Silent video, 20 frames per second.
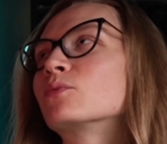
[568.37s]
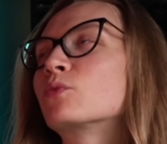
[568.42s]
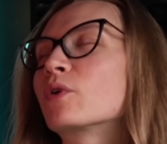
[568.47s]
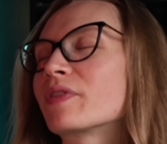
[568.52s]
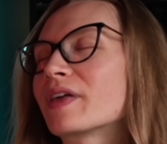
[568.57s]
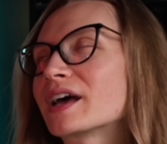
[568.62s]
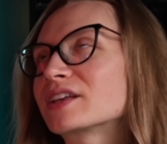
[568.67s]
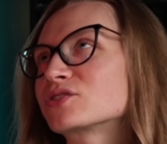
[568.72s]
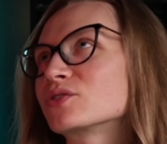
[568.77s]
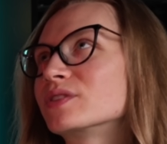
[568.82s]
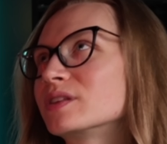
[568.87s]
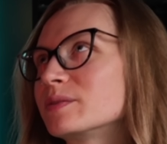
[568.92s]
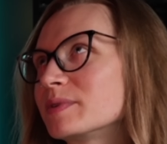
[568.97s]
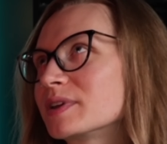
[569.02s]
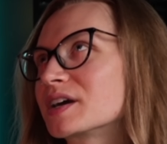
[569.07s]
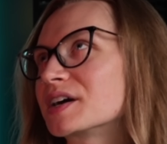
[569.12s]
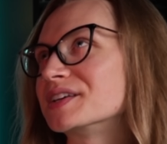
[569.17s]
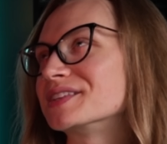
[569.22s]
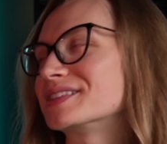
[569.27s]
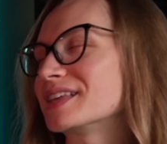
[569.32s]
Well, that's only
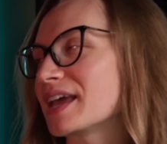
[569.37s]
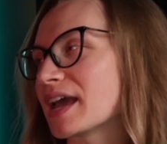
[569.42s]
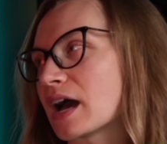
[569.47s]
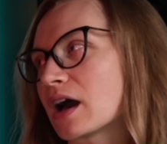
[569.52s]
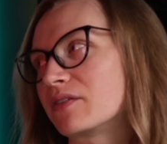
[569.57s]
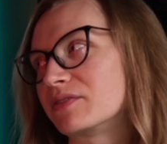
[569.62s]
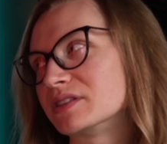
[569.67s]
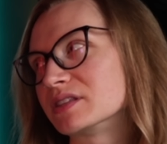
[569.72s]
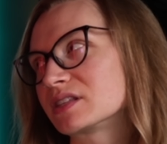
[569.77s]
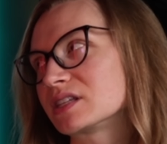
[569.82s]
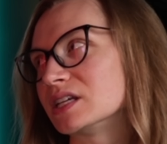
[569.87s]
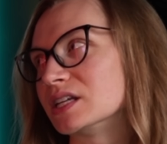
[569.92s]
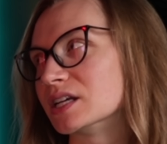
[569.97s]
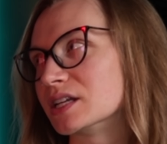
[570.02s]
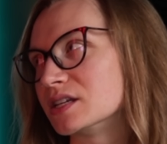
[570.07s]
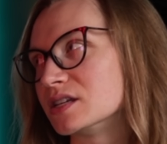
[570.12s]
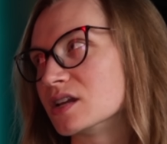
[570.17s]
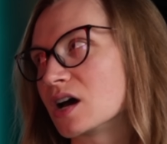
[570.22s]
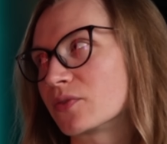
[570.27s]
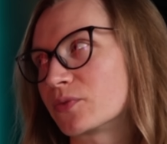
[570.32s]
because they haven't seen
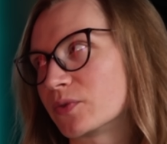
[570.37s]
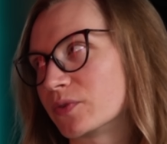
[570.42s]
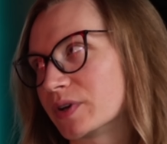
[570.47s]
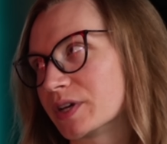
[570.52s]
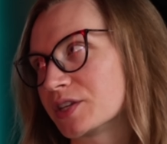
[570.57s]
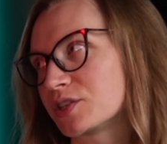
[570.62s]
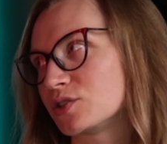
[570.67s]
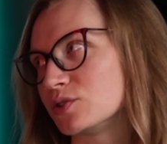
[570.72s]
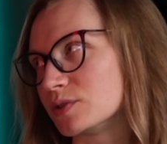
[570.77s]
enough of us.